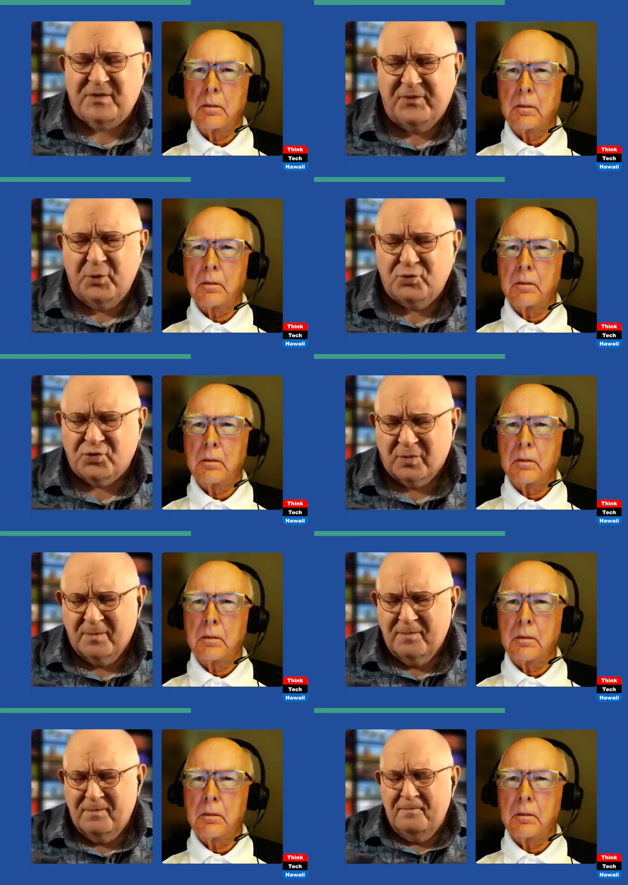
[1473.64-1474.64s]
Speaker 1: the future?
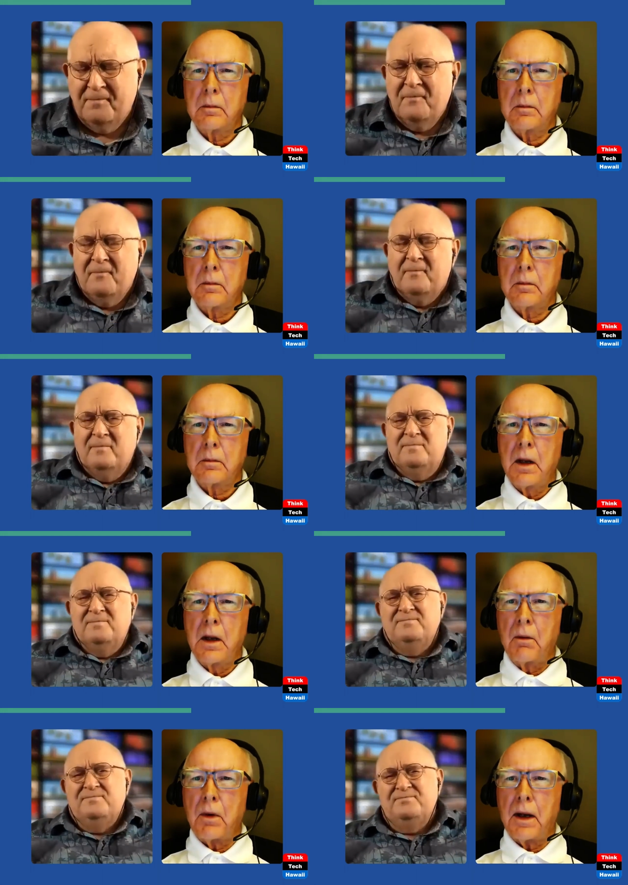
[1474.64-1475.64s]

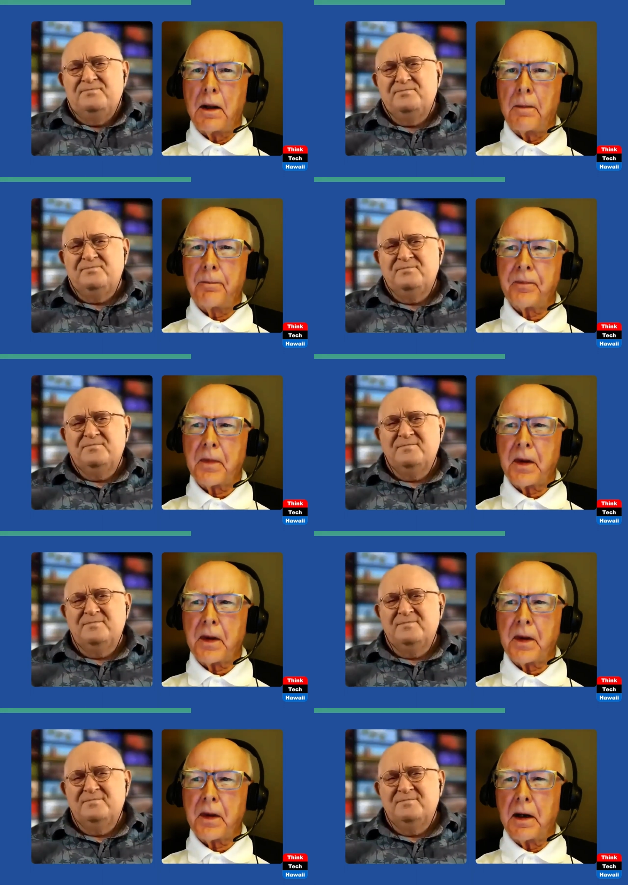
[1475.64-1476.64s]
Speaker 2: Well,
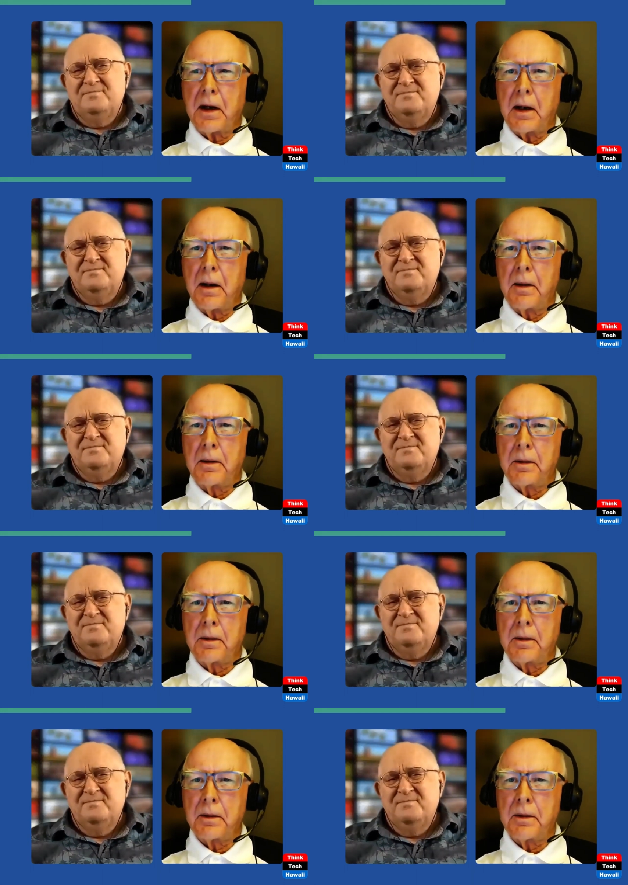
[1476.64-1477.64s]

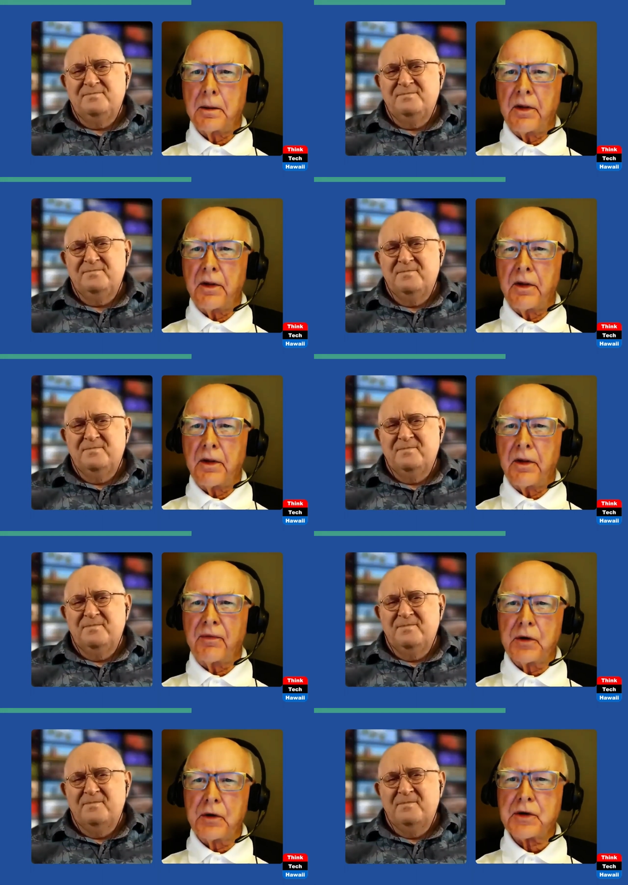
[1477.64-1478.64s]
the
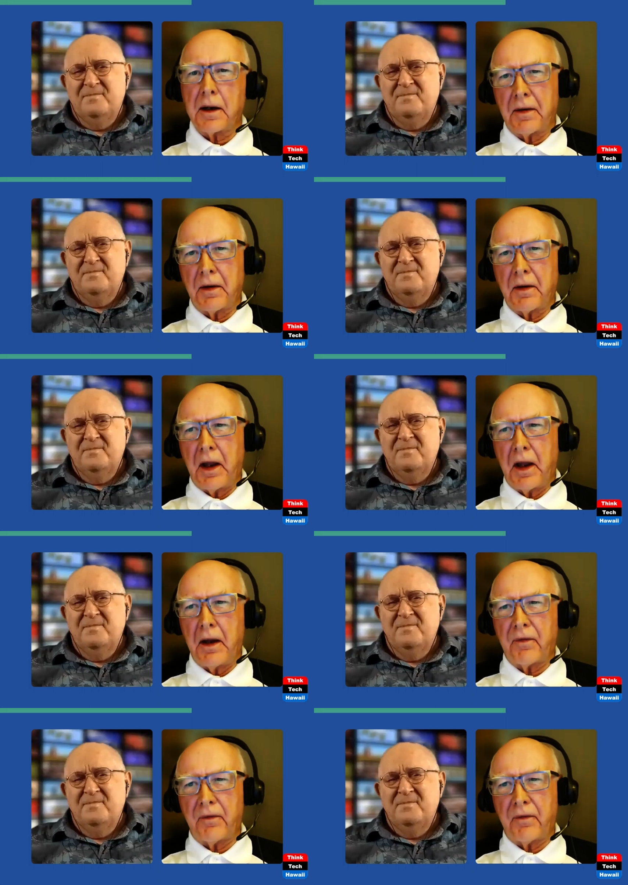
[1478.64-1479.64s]
future,
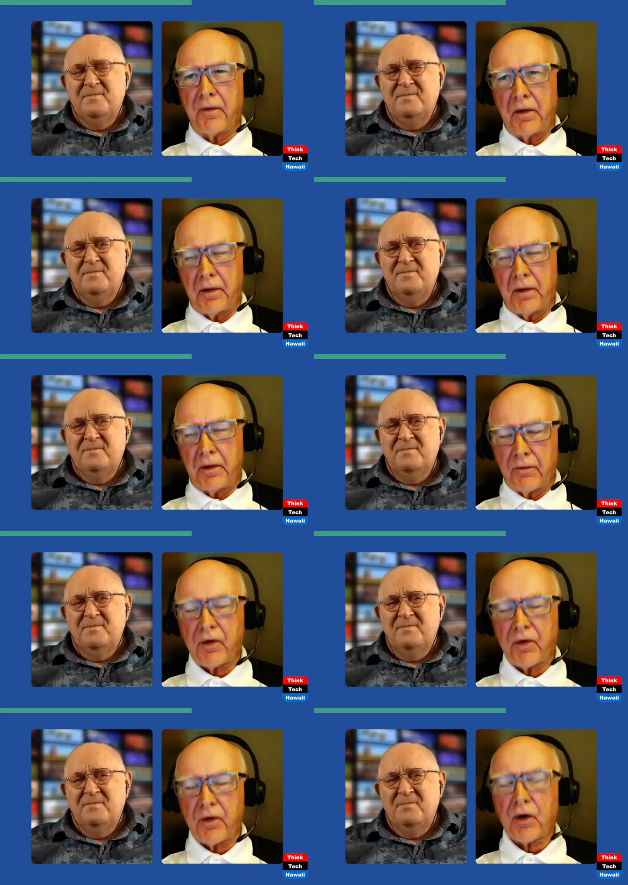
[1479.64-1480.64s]

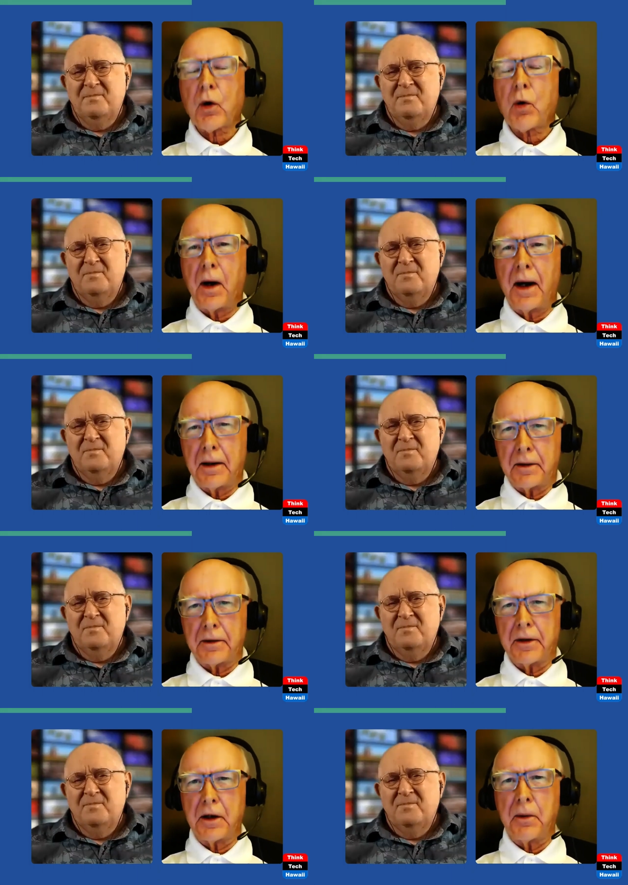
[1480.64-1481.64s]
for quite a
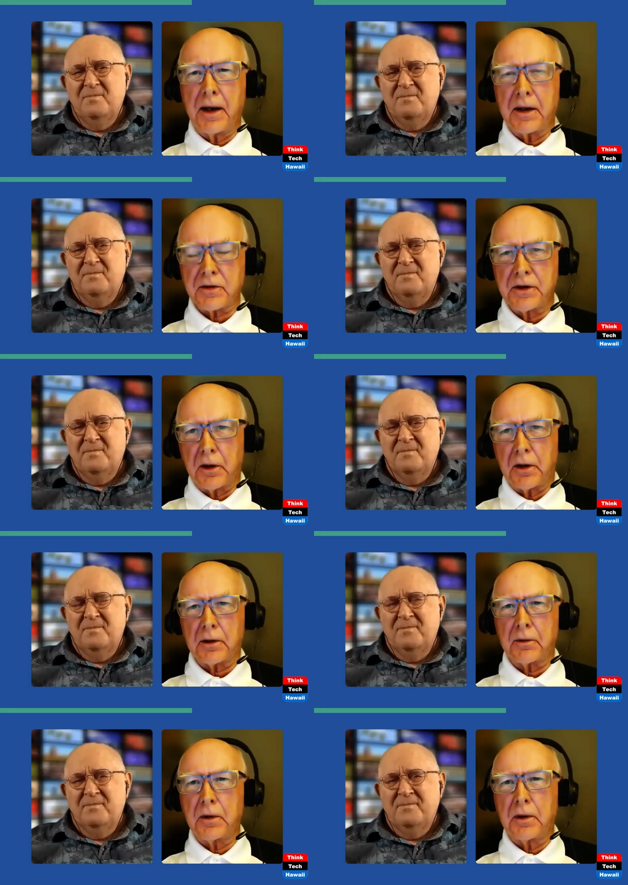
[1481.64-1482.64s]
while, the
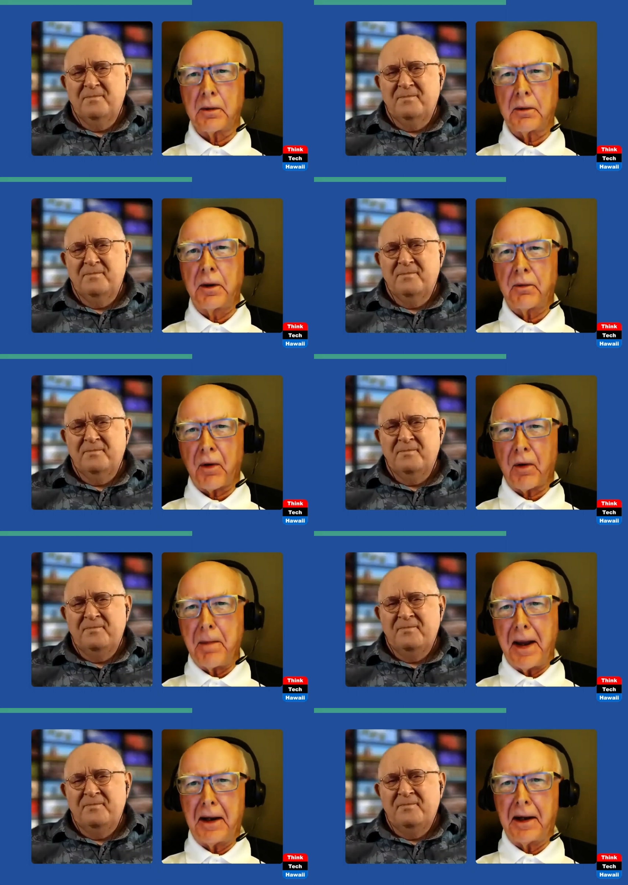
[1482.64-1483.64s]
U.S. dollar
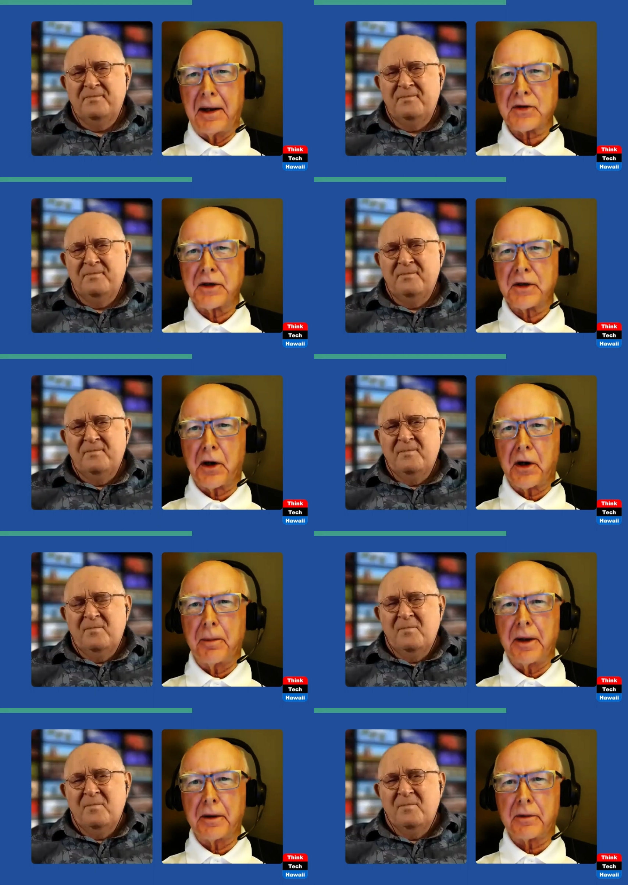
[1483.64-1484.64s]
will remain
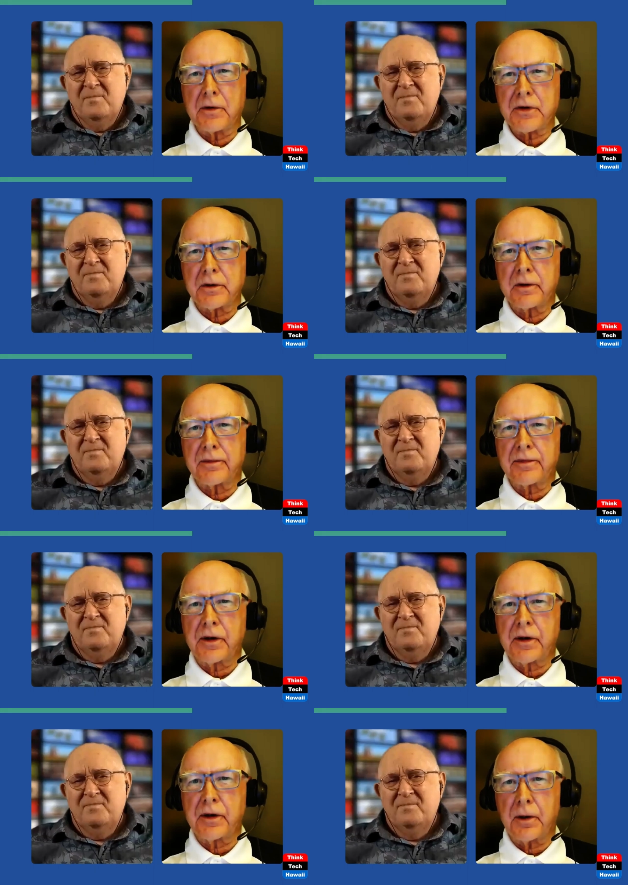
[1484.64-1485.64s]
as the dominant
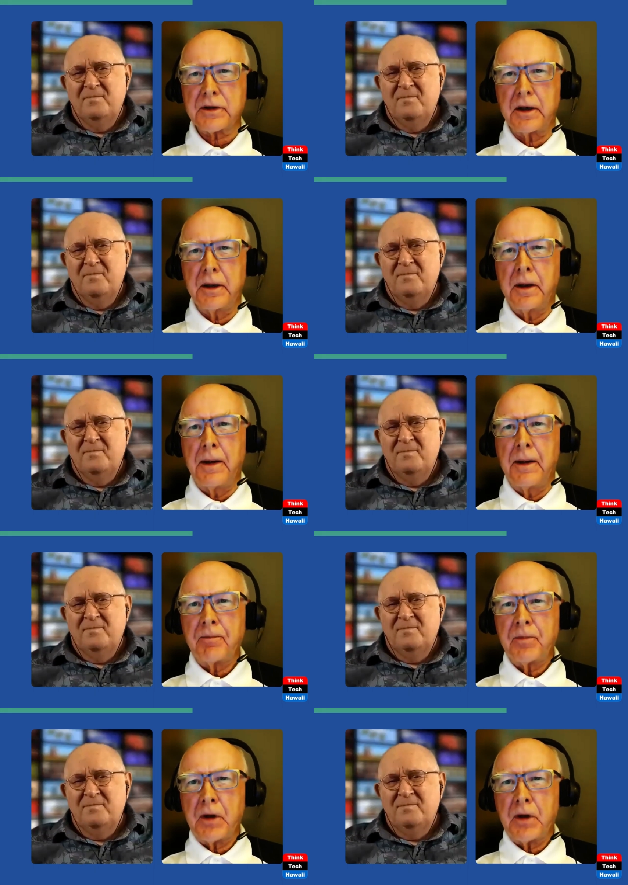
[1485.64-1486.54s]
reserve currency.